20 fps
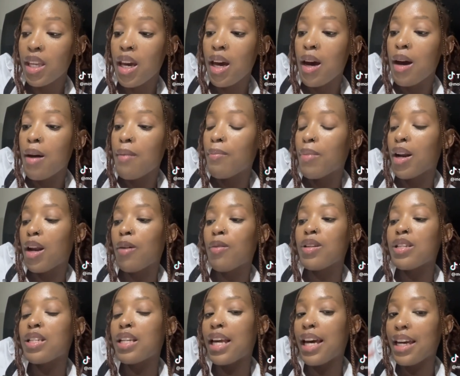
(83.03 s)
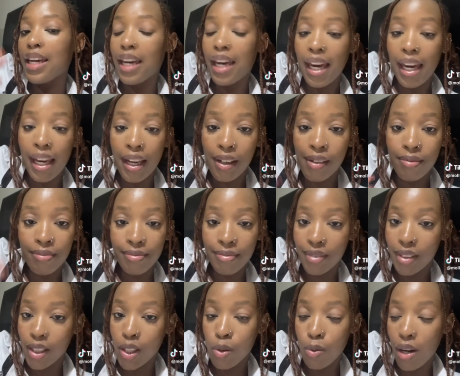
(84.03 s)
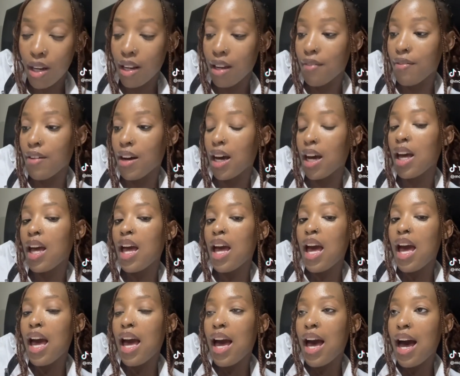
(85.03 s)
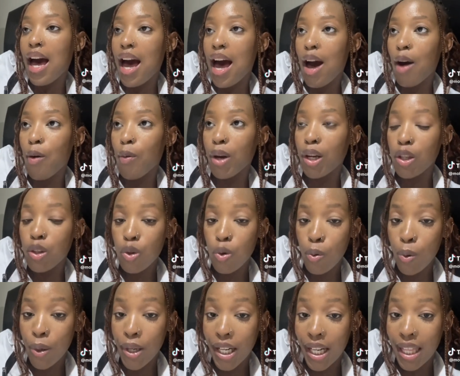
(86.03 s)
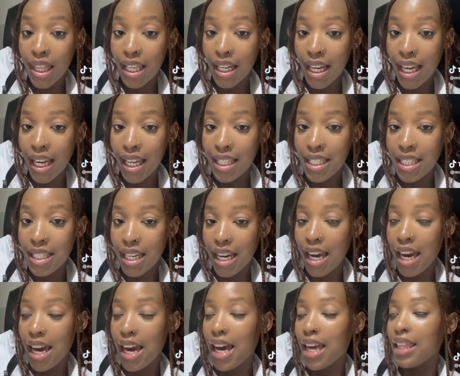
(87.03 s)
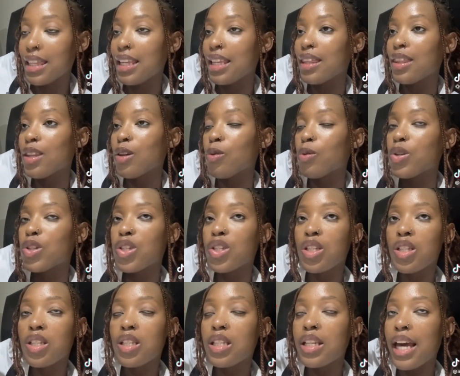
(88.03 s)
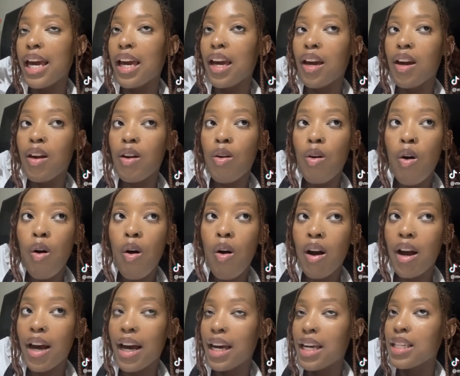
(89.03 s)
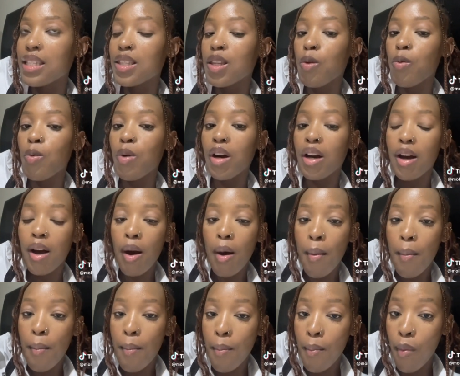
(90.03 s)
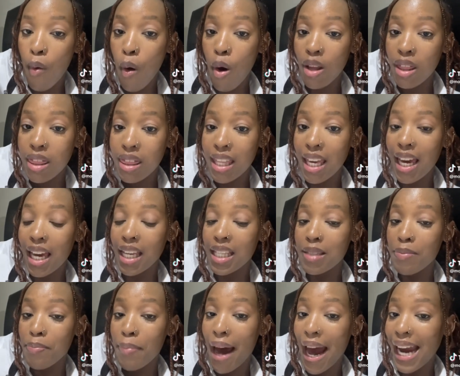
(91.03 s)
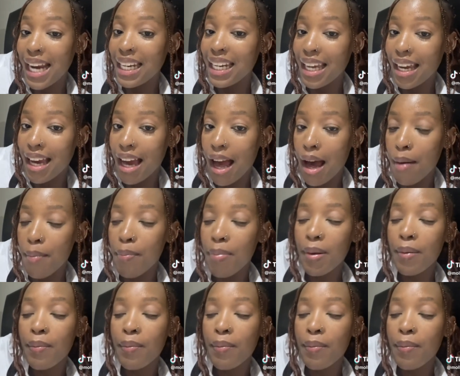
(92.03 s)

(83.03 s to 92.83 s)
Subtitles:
But I was like, hey, it's whatever. I went to work the next day and then there was just like, oh, guys, there were more things piling up.